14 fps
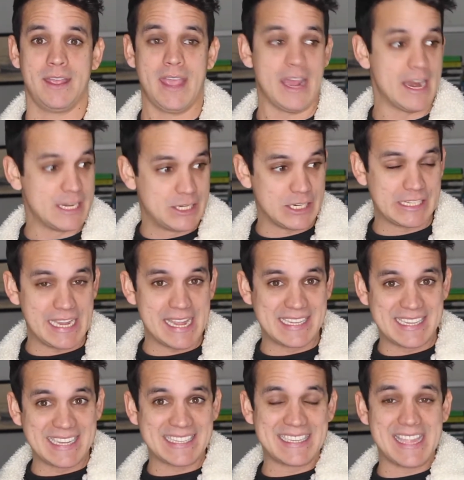And I just see it's
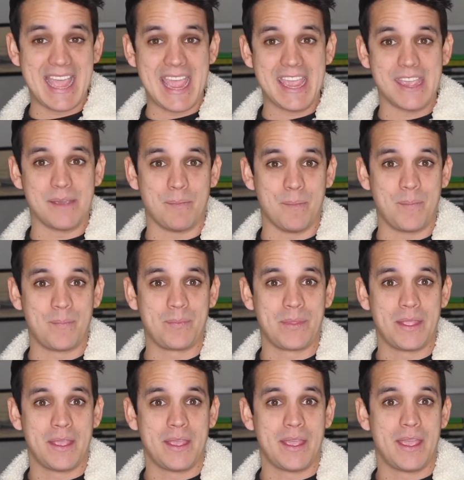his name.
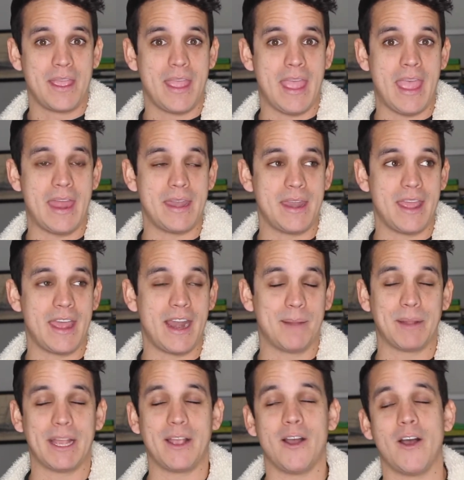And I'm
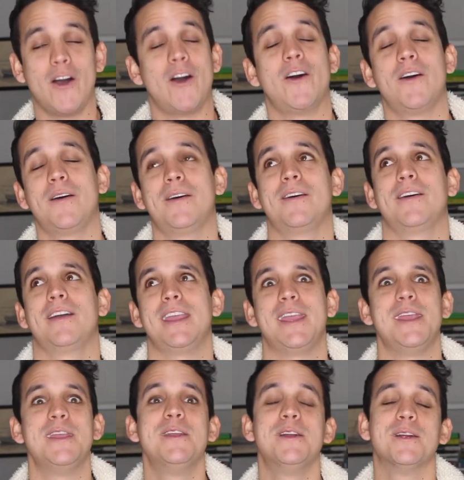like, oh,
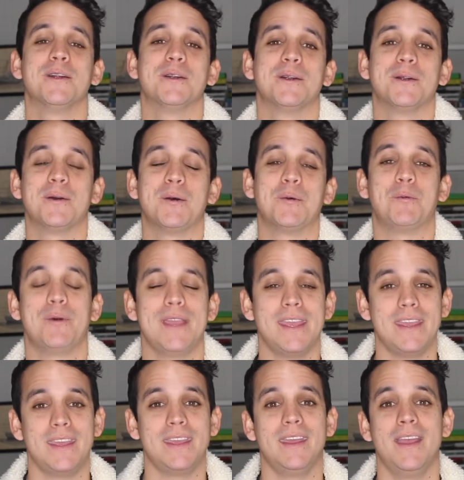here
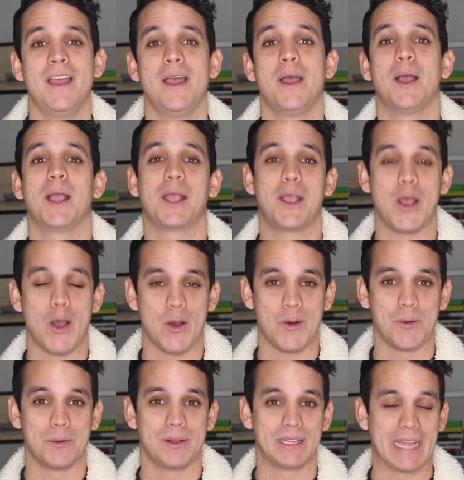we
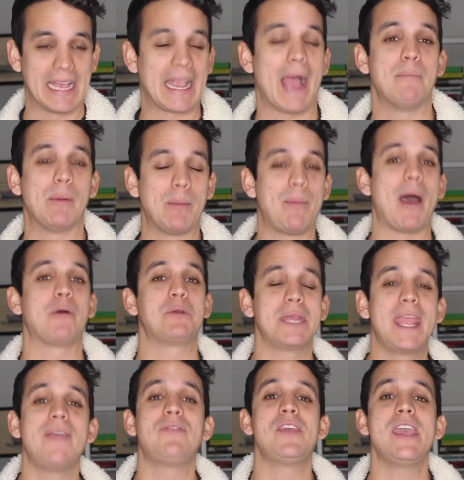go. Like, I'm about to
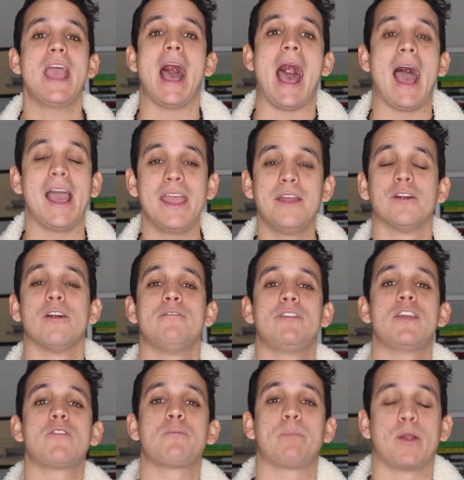get the ire of
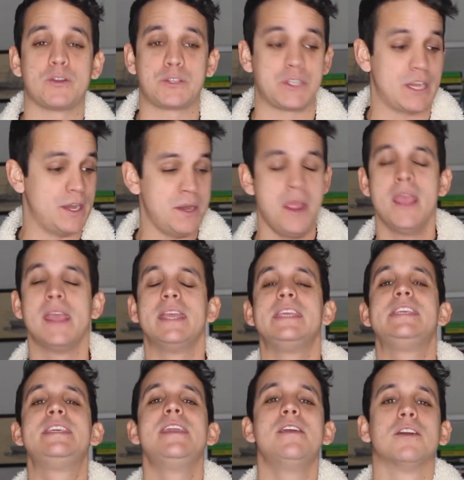this person
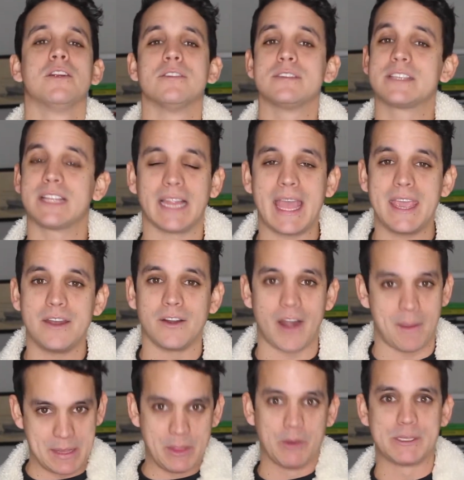years later. I
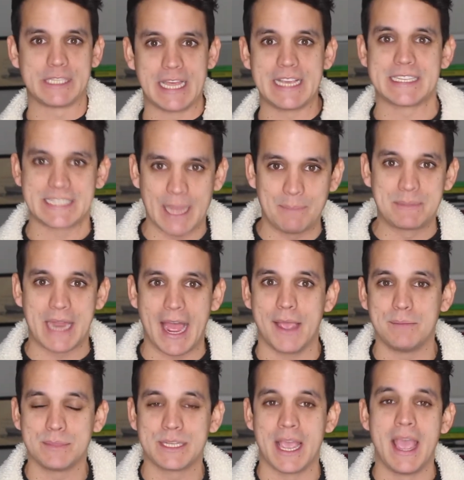mean, those things
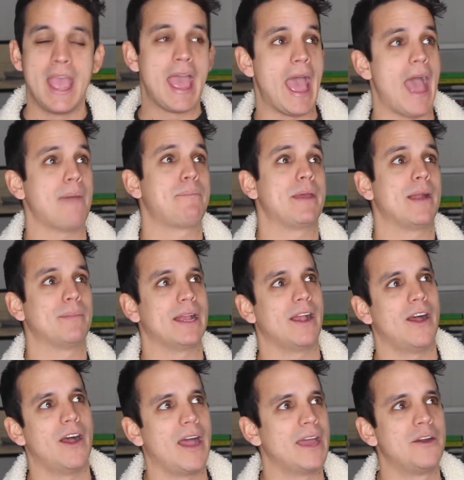sometimes happen. I'm like, oh,
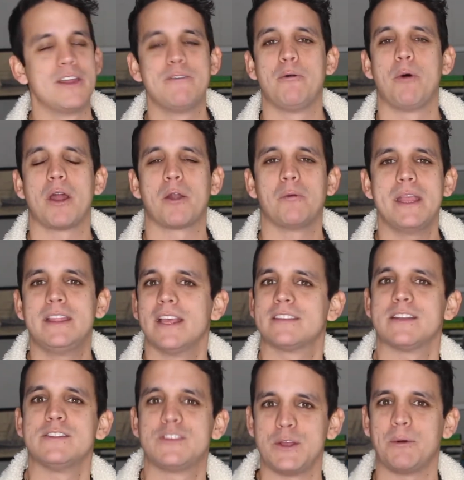I don't even want to read this.
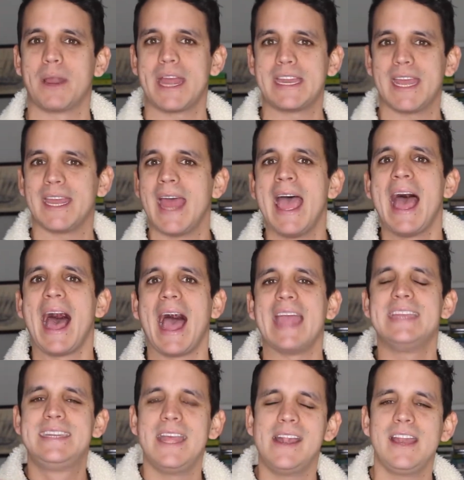And so you know what I did? I
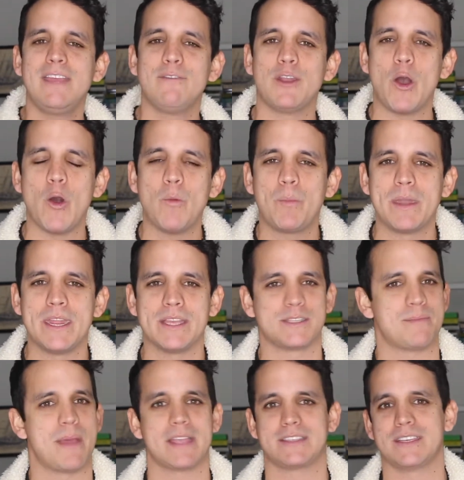didn't even open his
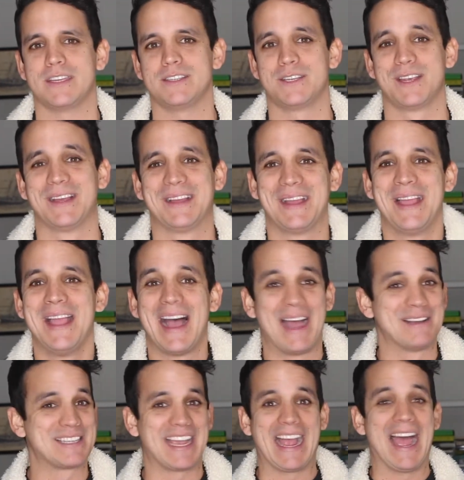message. I
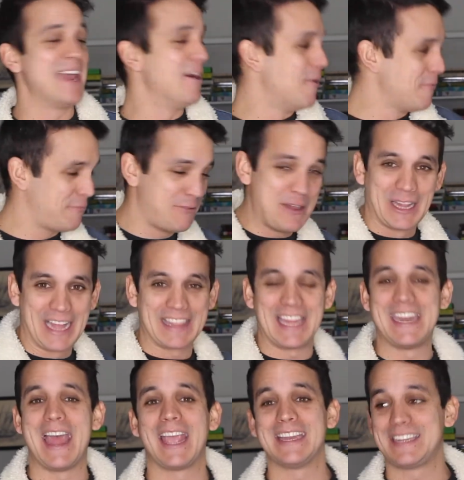was like, I don't feel like the
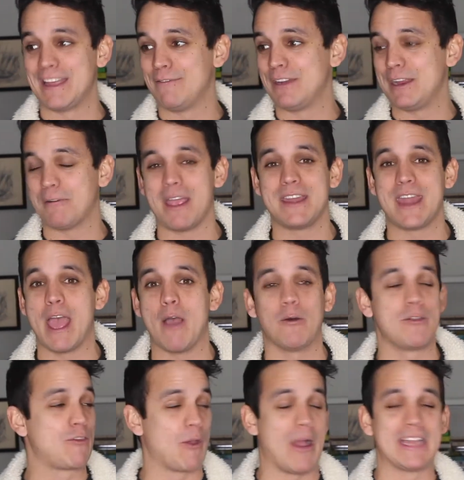negativity right now.
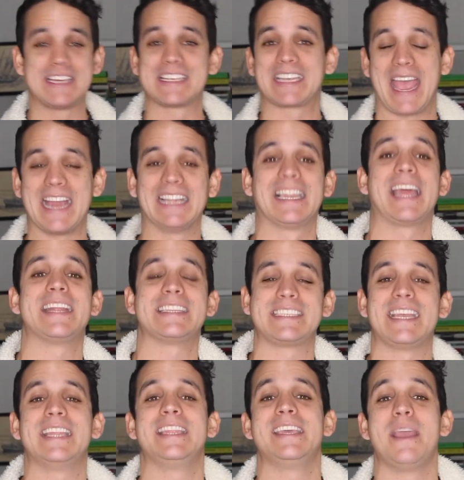And so I just kind of let it
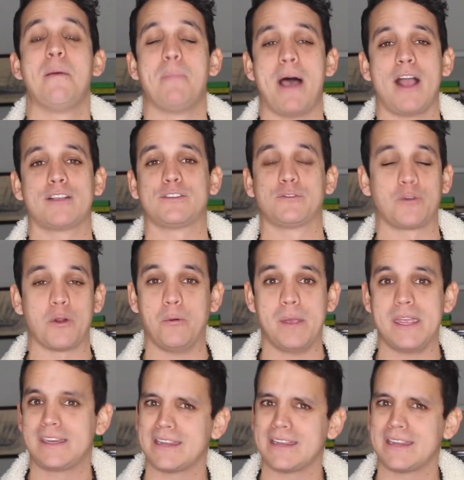sit in the inbox for a week.